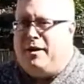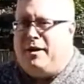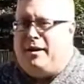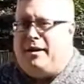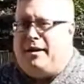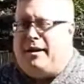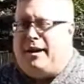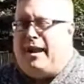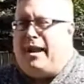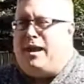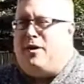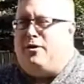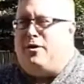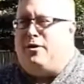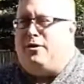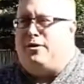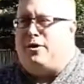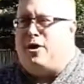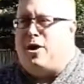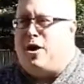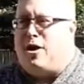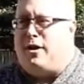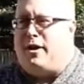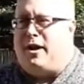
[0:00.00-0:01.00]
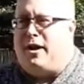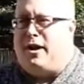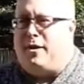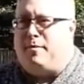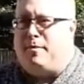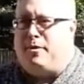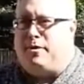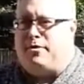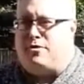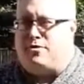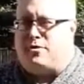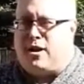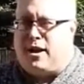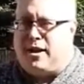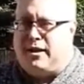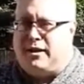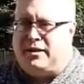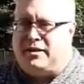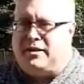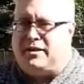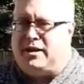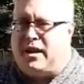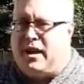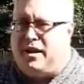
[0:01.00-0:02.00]
Now you're talking about trying to
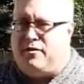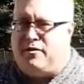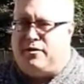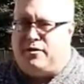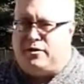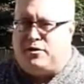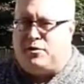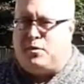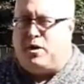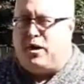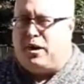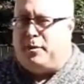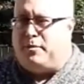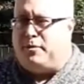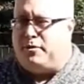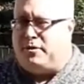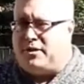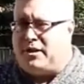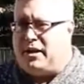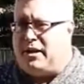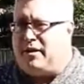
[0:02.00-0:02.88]
stifle 20%